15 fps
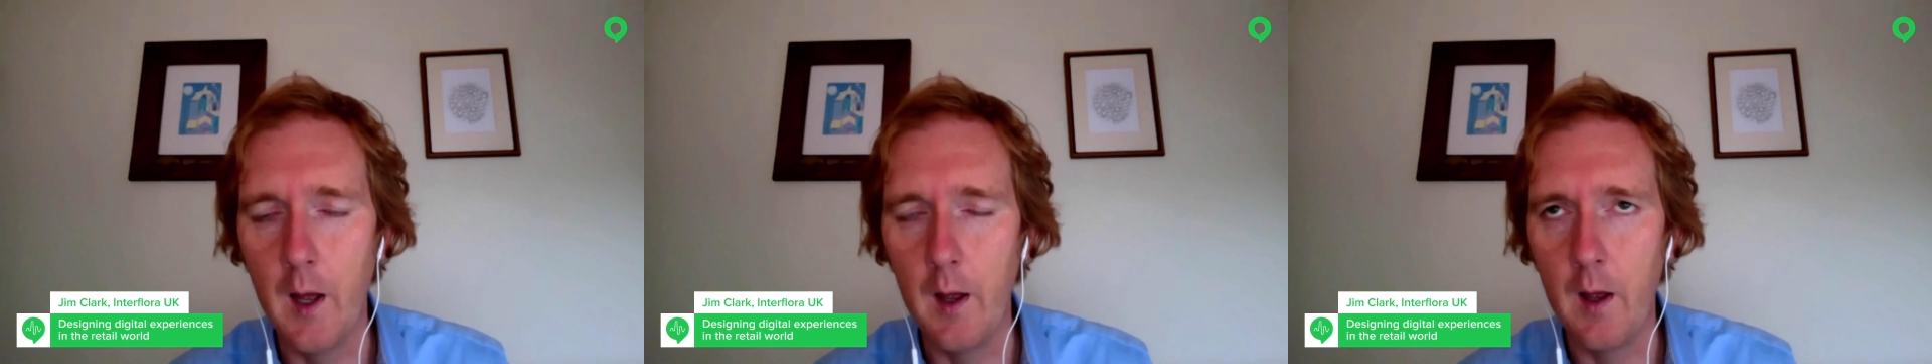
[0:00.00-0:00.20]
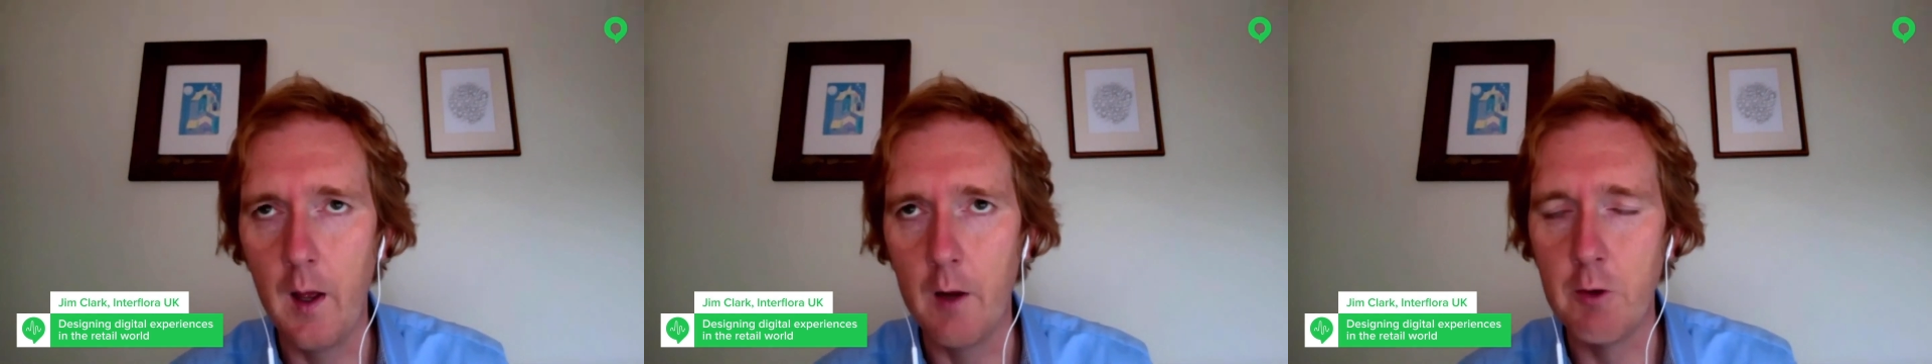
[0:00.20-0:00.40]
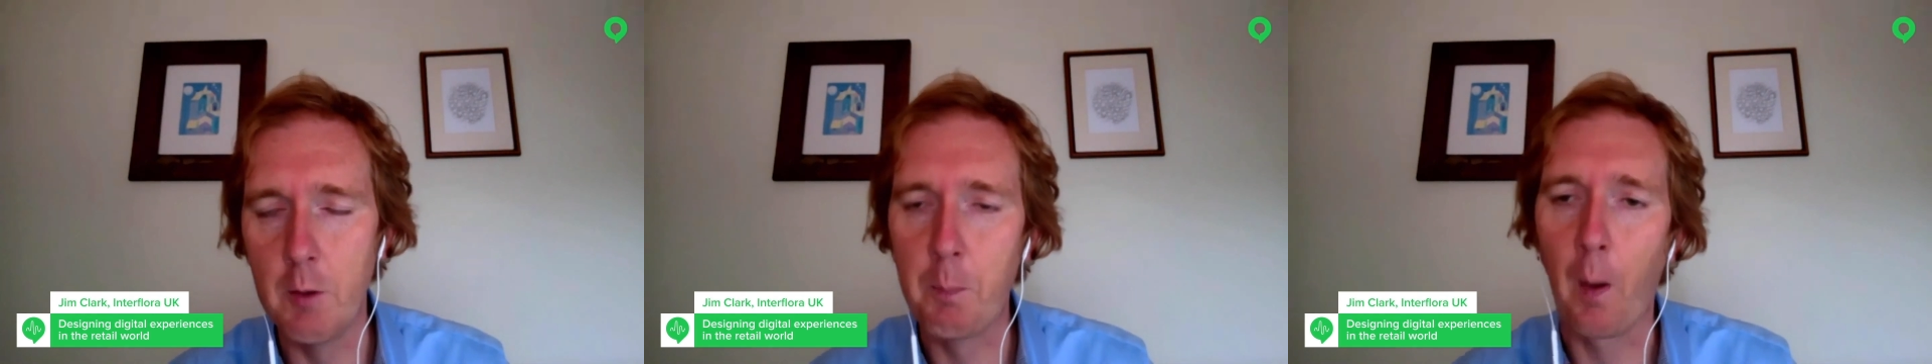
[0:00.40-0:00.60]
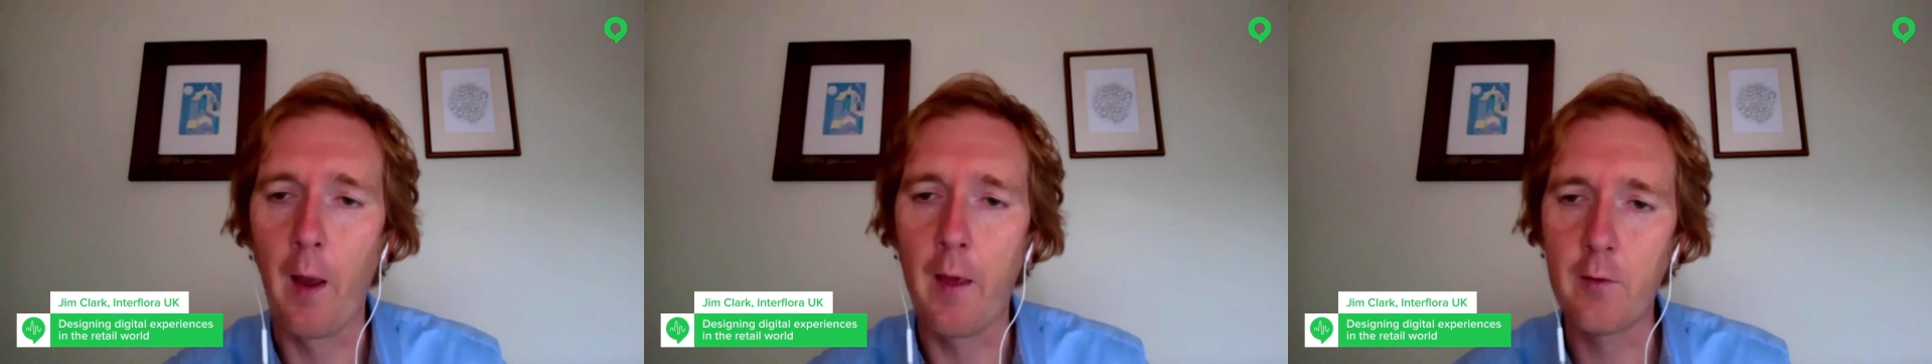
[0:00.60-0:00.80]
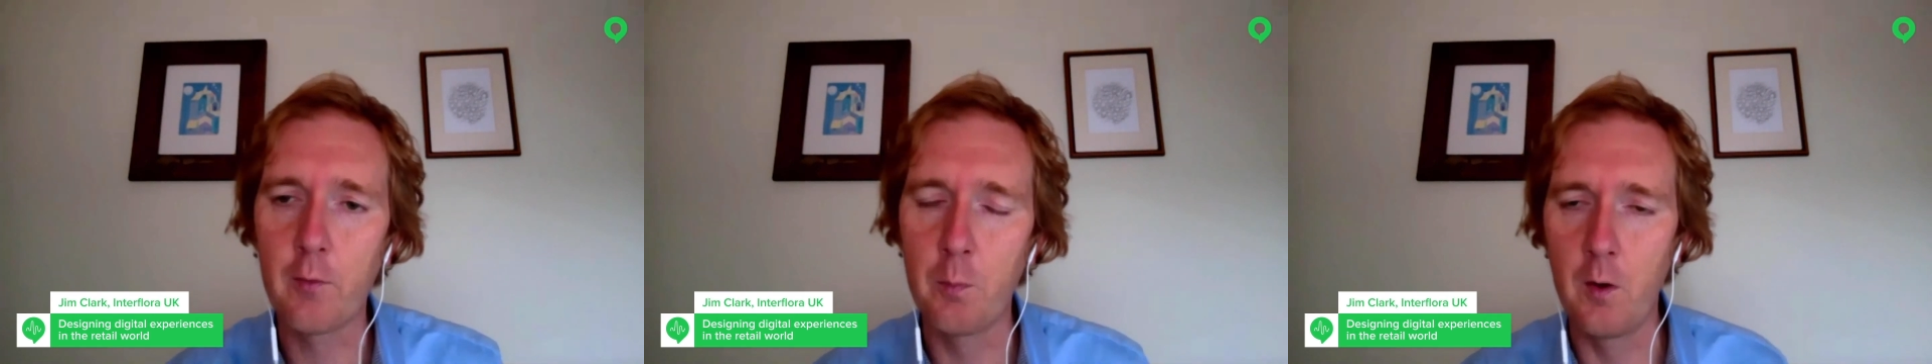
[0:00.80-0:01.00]

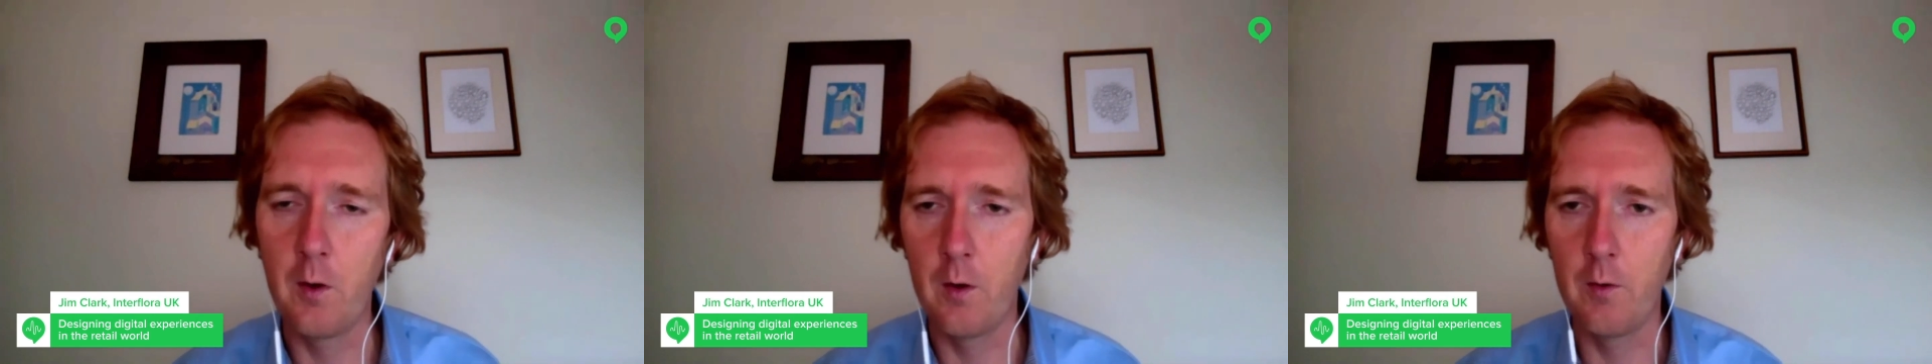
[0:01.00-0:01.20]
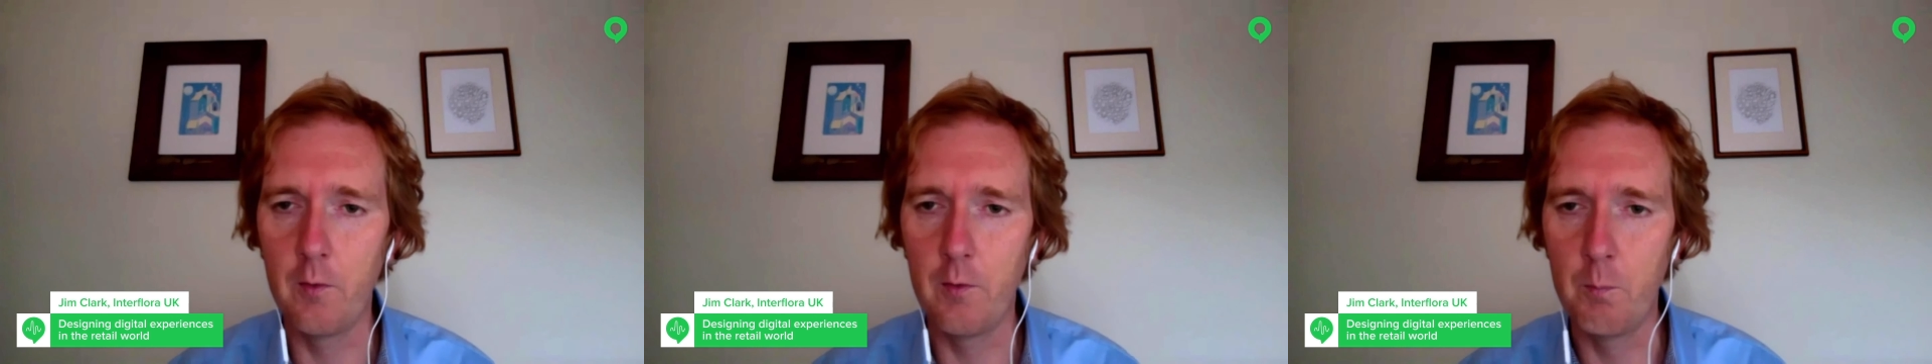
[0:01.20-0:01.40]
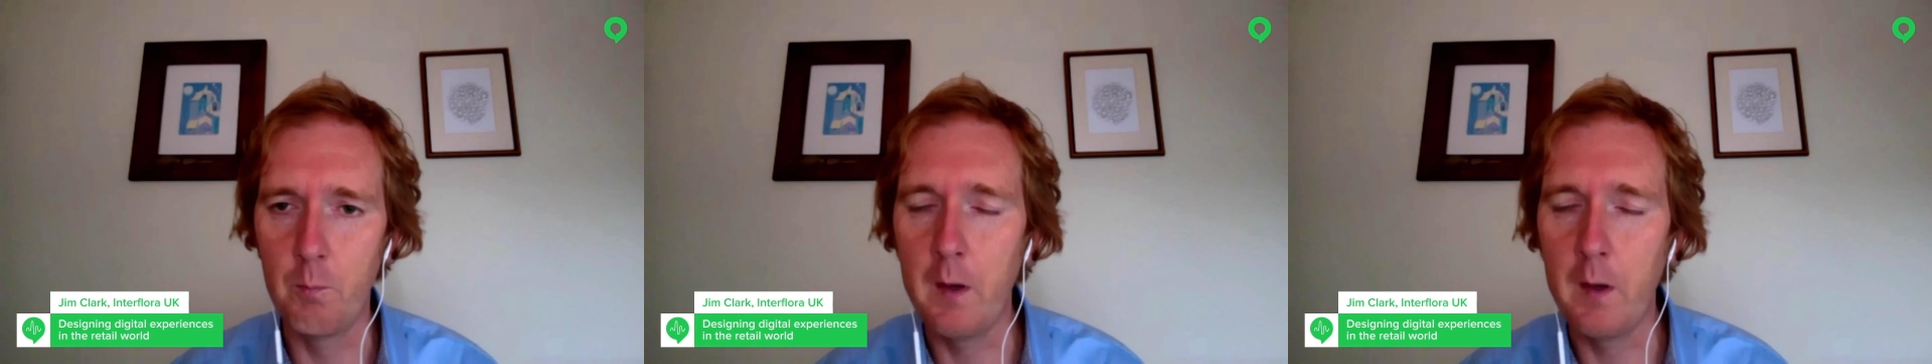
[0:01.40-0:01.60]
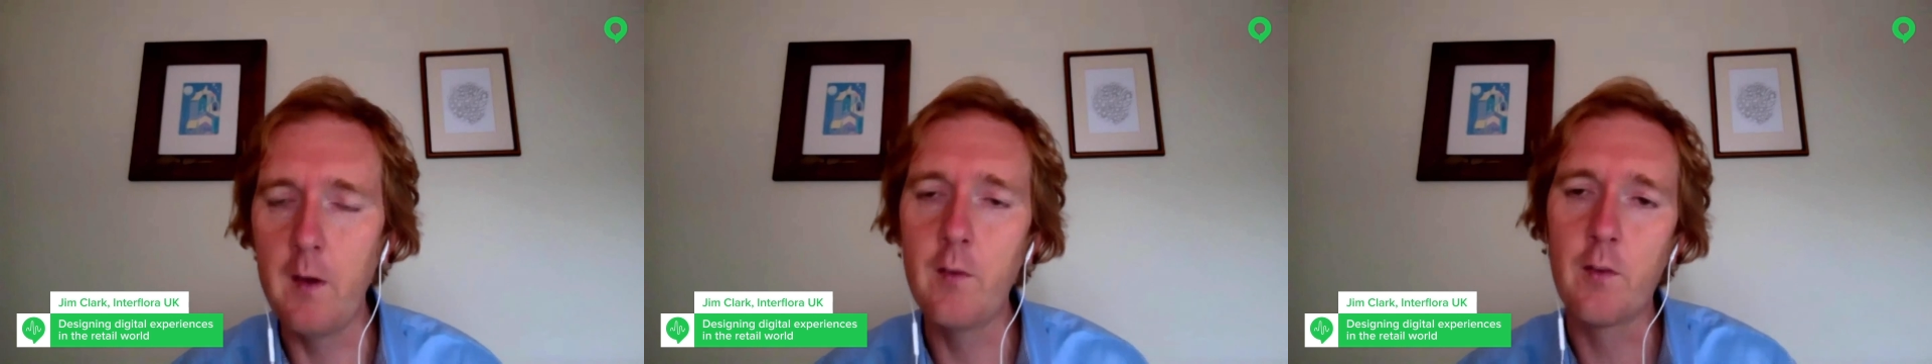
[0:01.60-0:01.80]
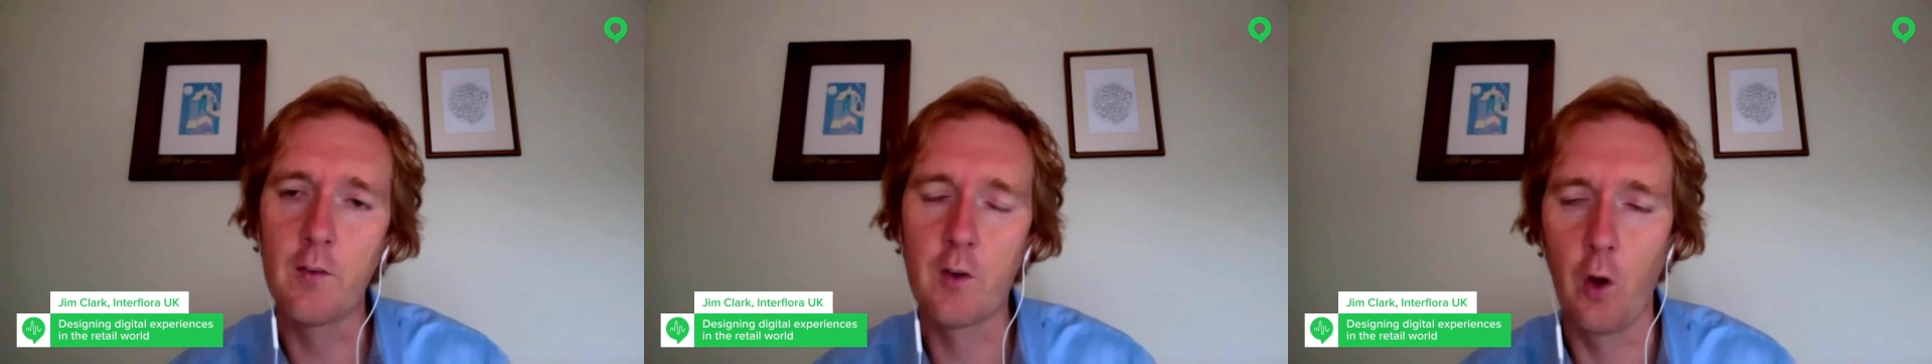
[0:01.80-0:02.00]
replacement means of